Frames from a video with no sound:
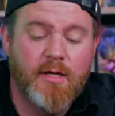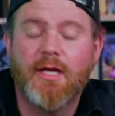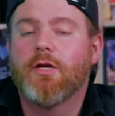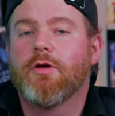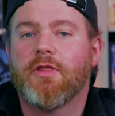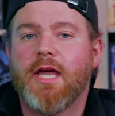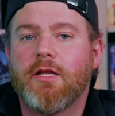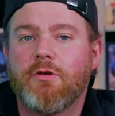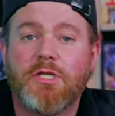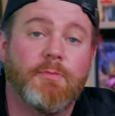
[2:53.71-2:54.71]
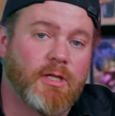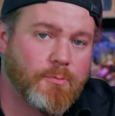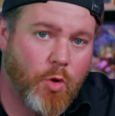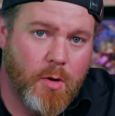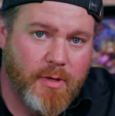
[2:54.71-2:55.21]
that you can then use to
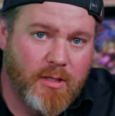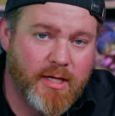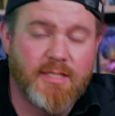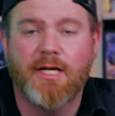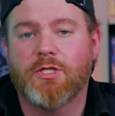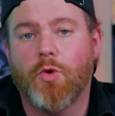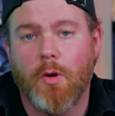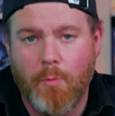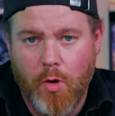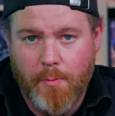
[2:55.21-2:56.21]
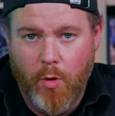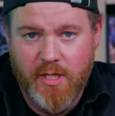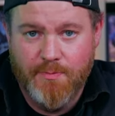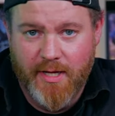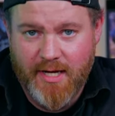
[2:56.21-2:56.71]
build more buildings and score more
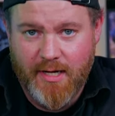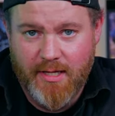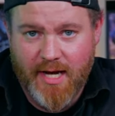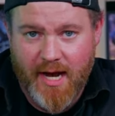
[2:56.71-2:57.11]
points by the end of the